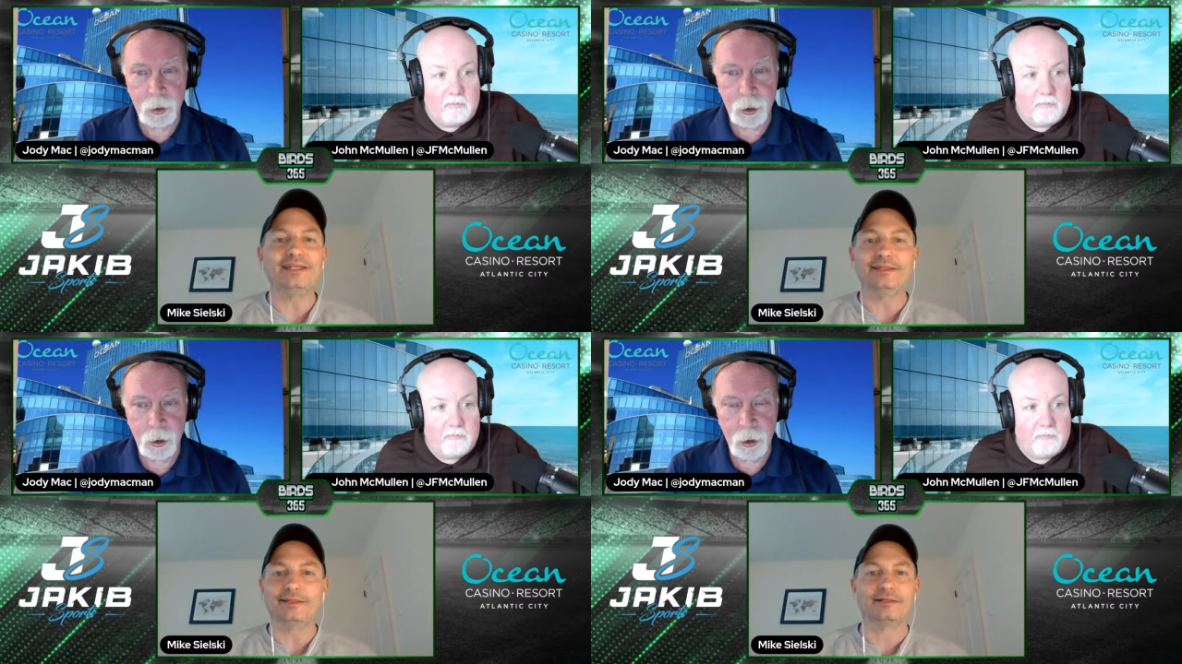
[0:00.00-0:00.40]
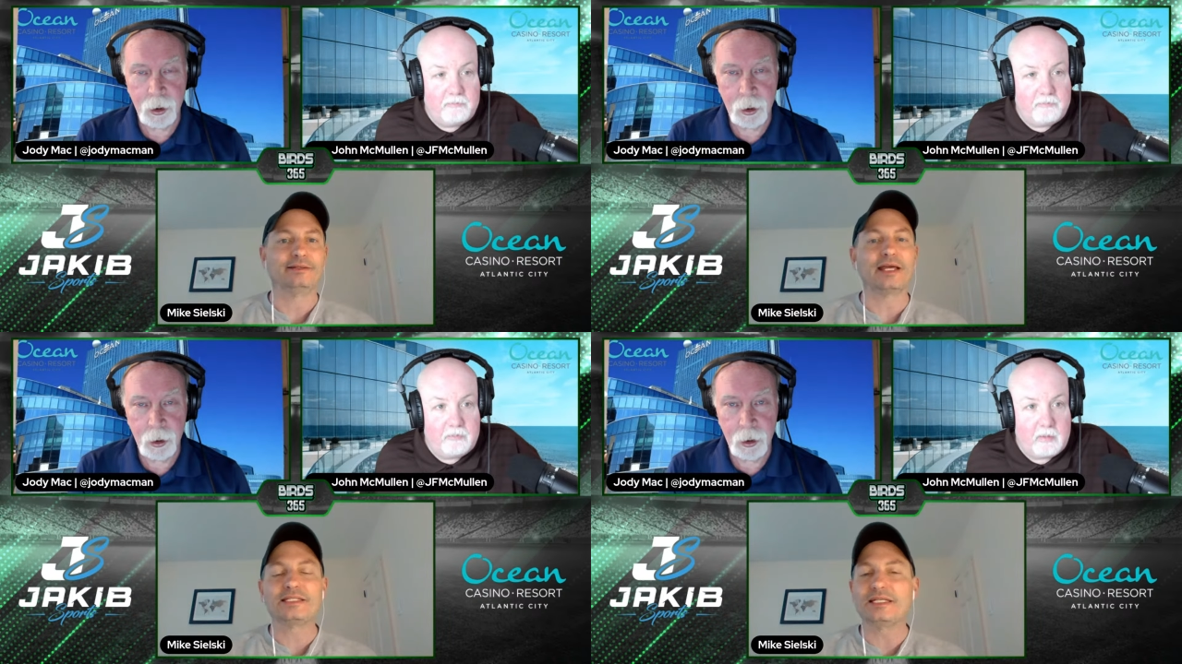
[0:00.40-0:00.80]
Speaker 1: the
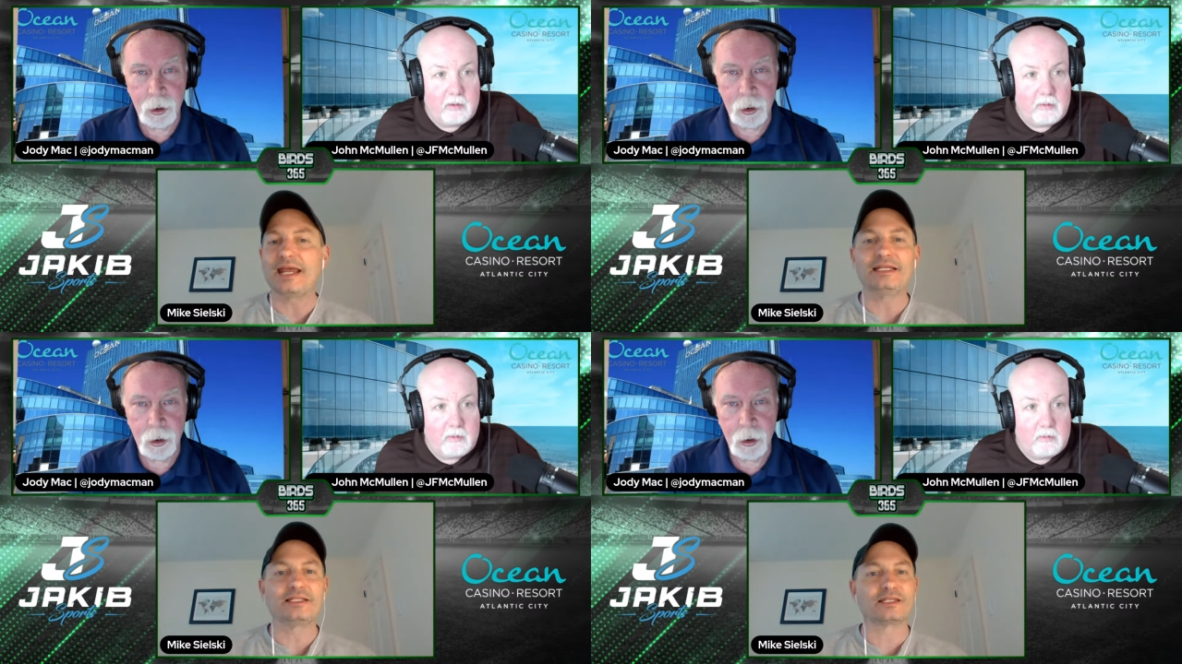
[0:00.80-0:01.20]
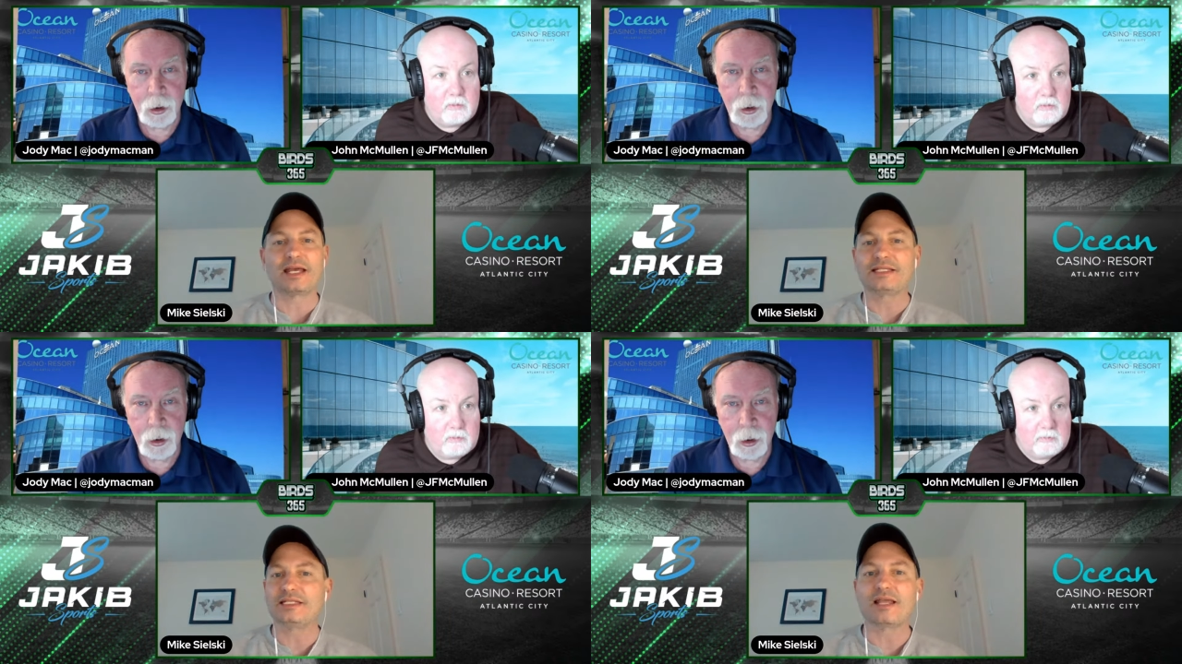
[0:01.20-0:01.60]
nineteen eighties and
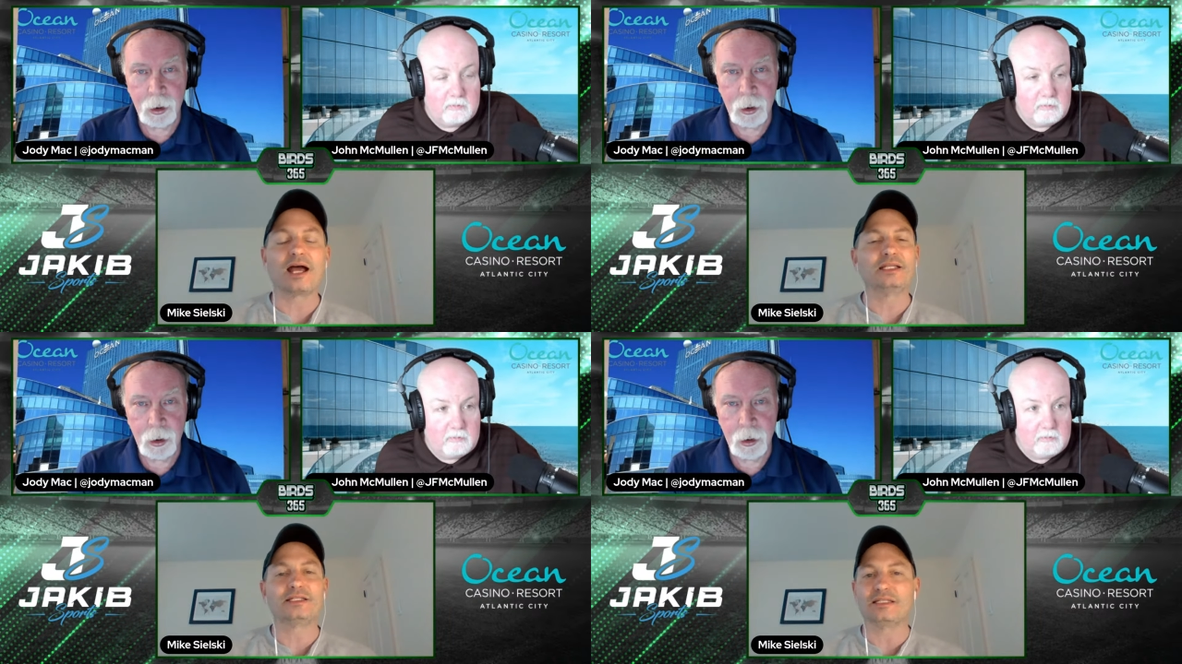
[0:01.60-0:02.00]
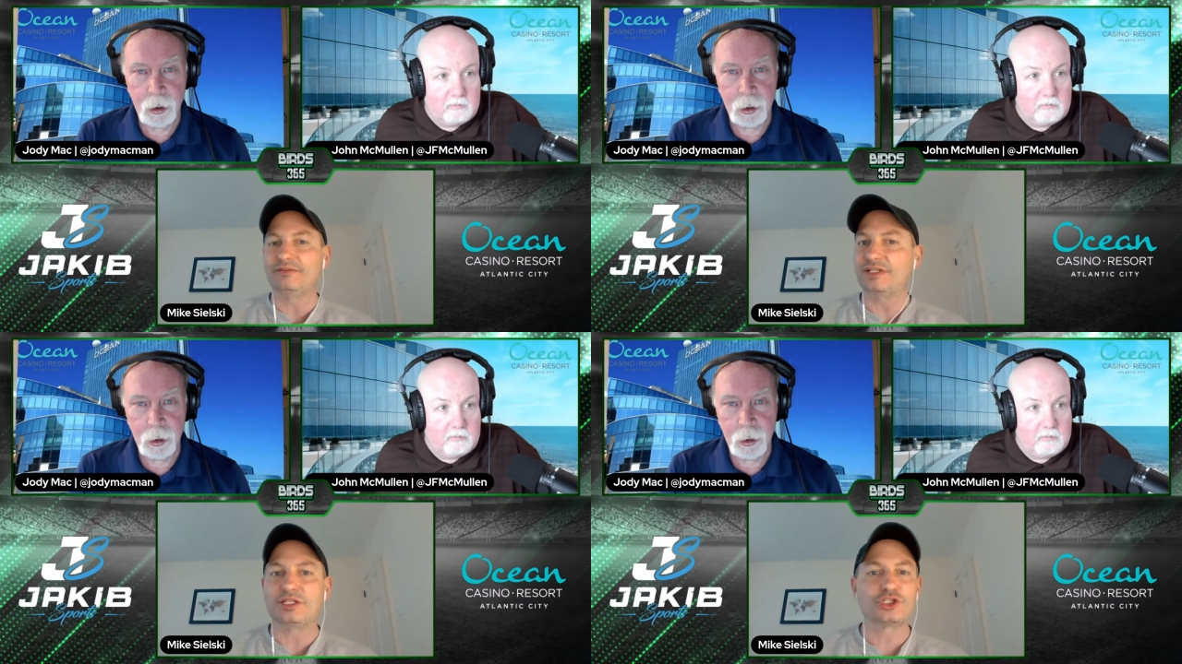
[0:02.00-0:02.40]
nineteen nineties and
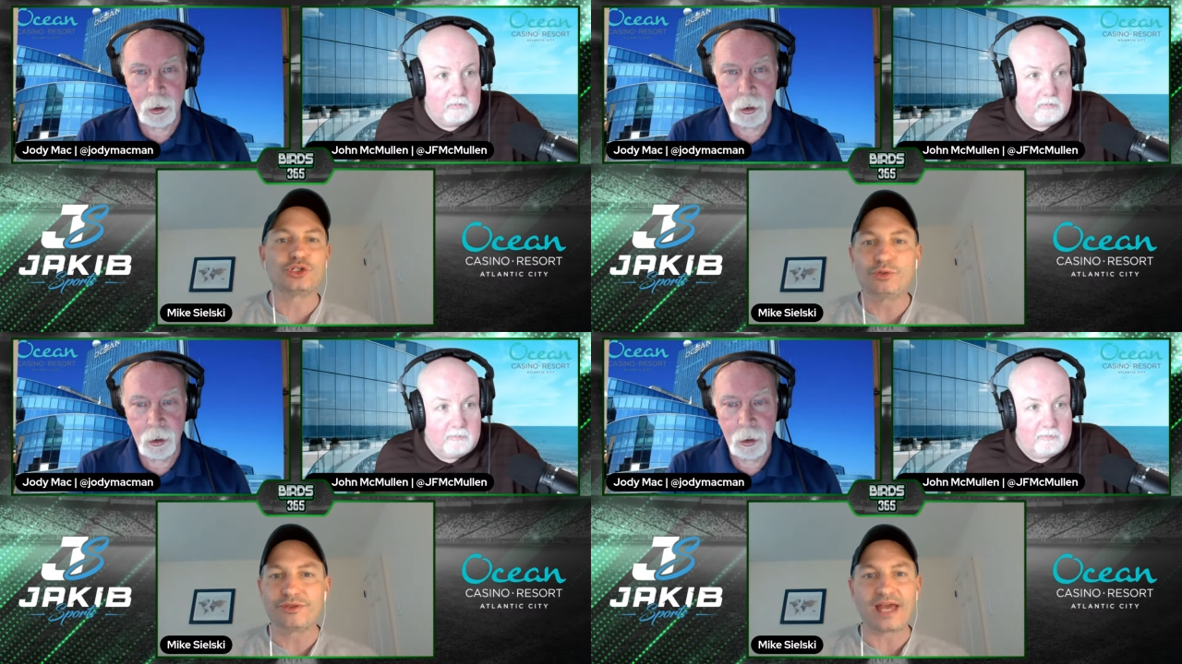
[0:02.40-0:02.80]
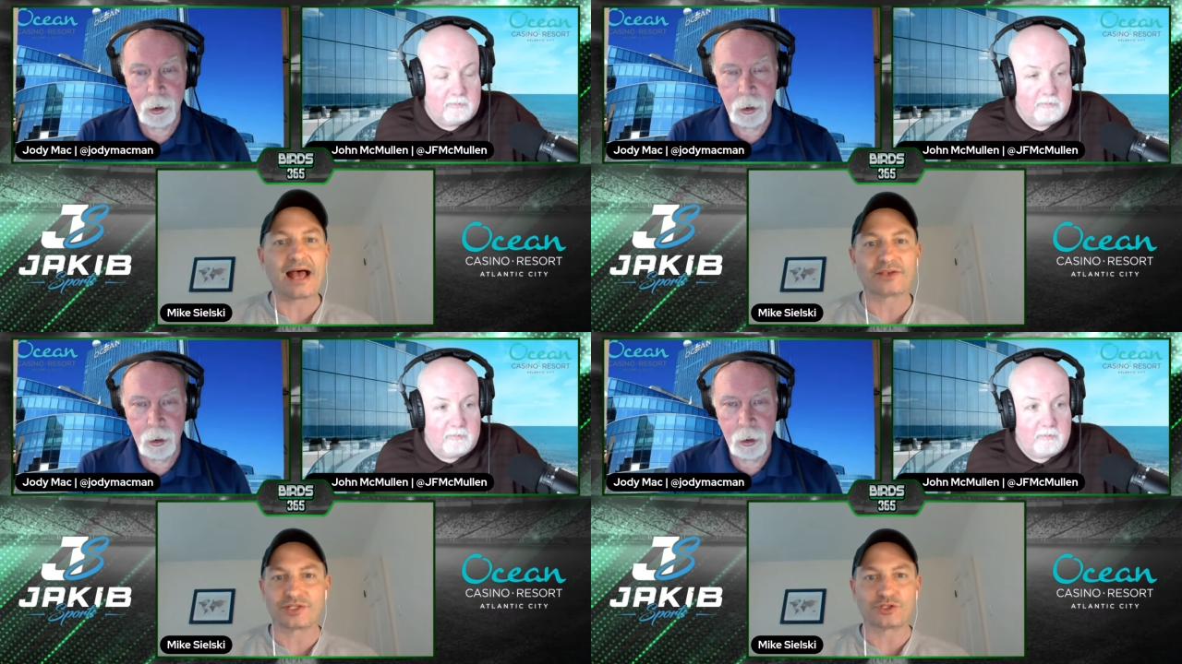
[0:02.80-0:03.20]
even in the two
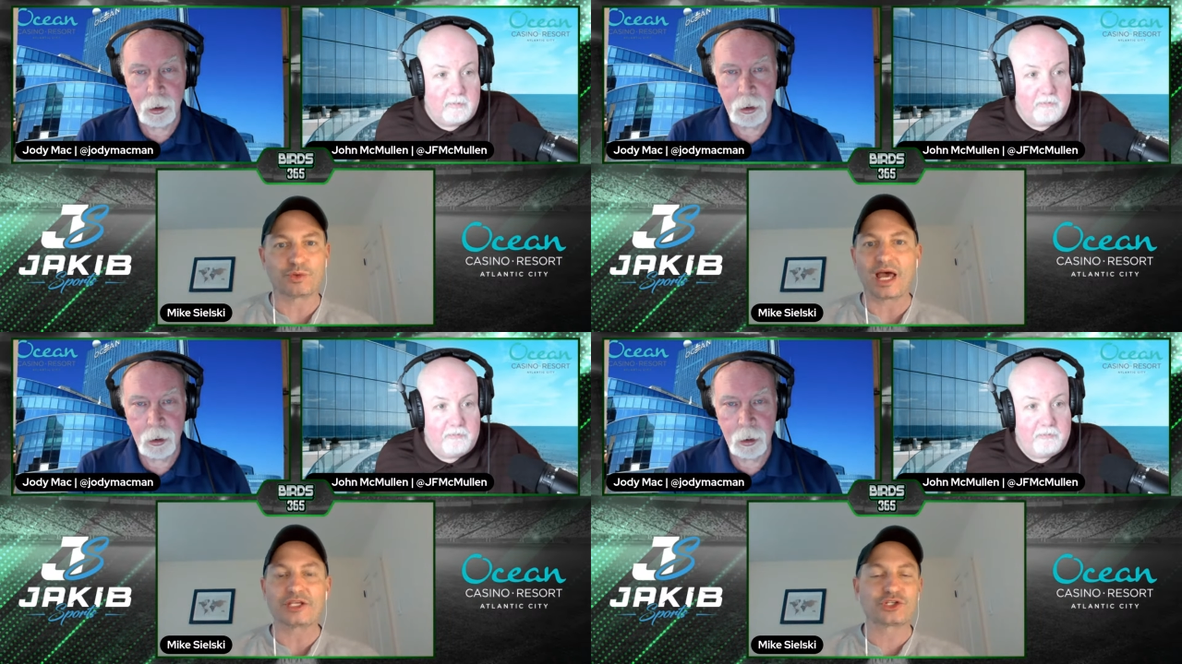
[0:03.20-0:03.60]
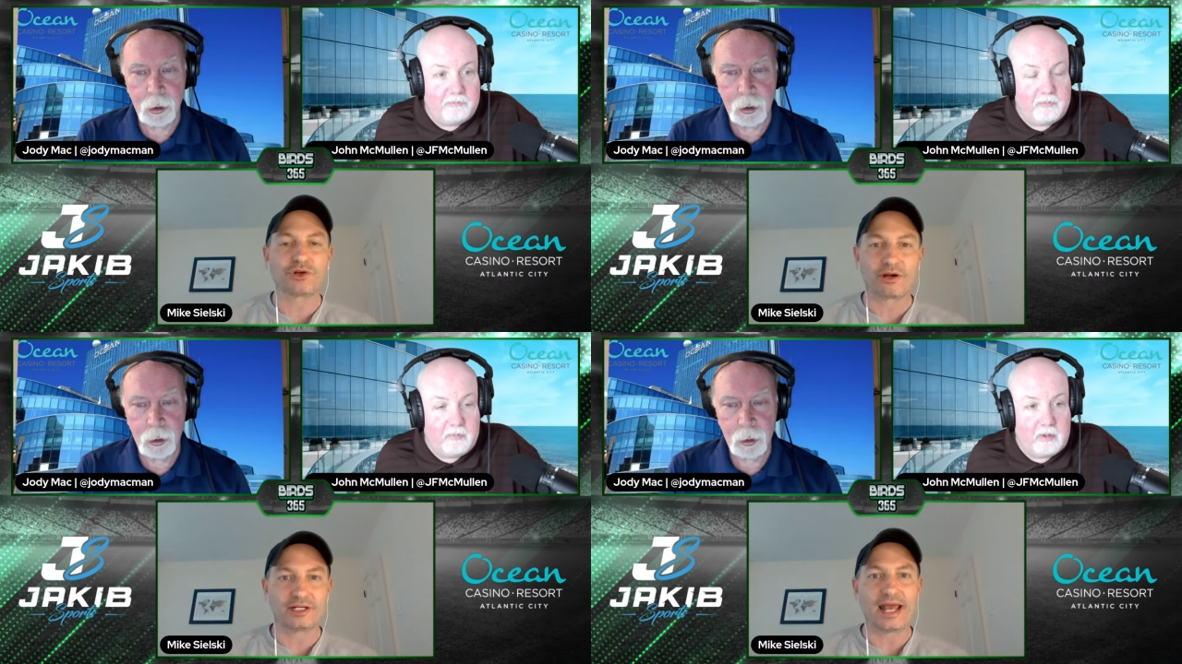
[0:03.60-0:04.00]
thousands when I
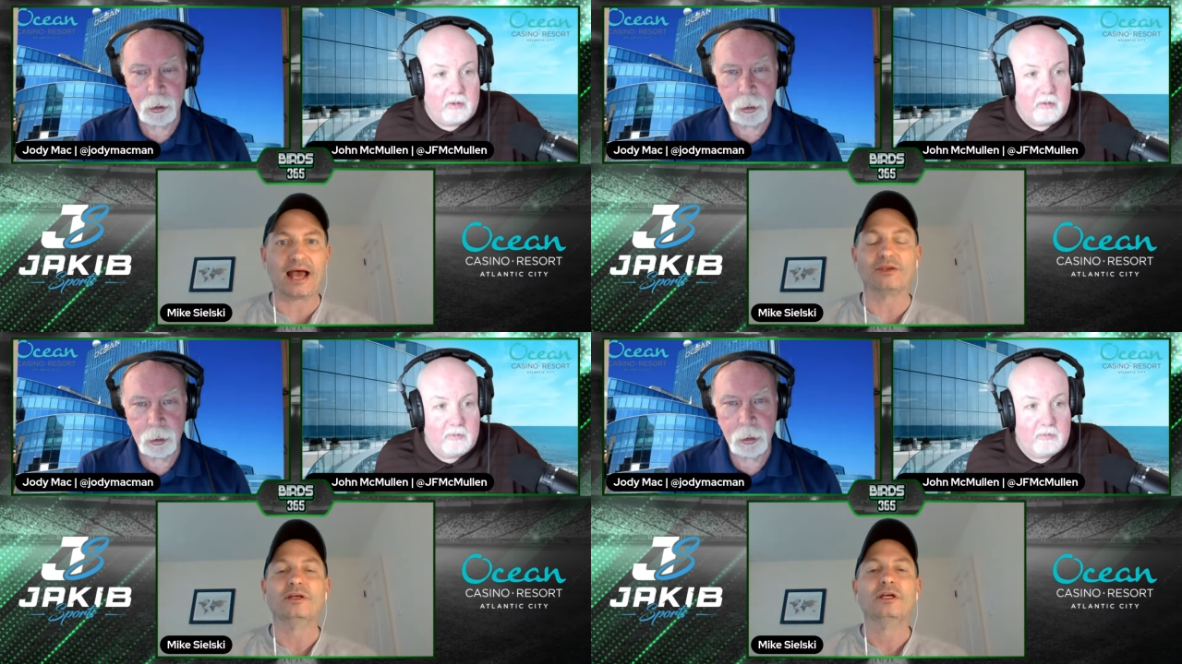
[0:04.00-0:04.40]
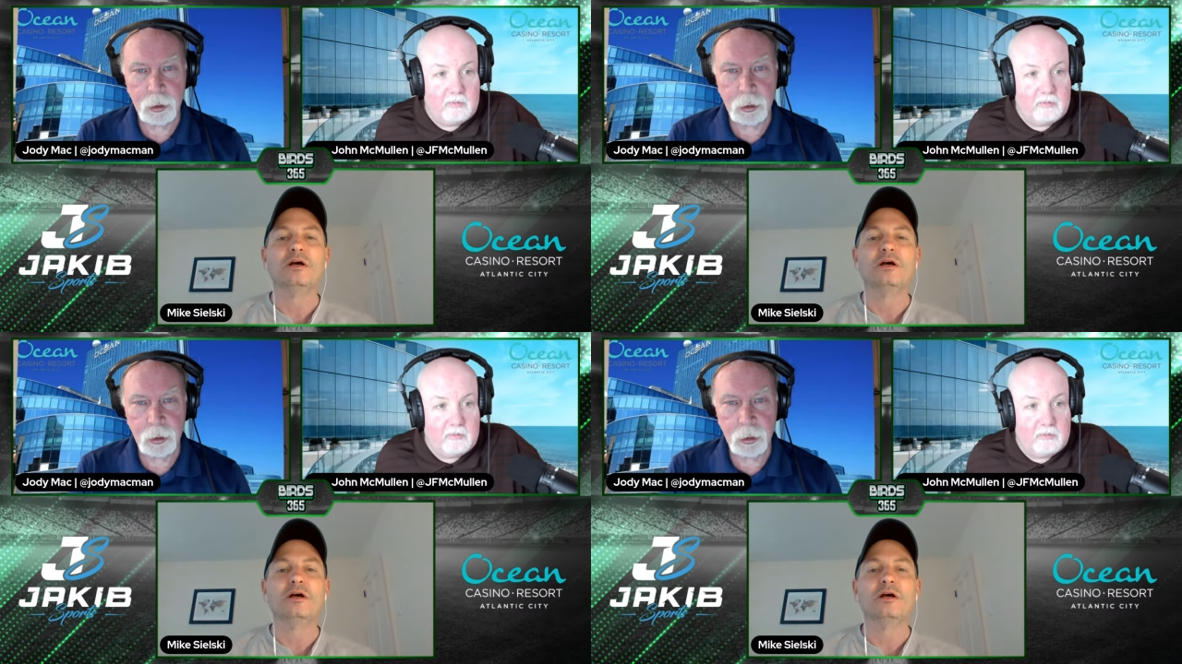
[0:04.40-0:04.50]
started out,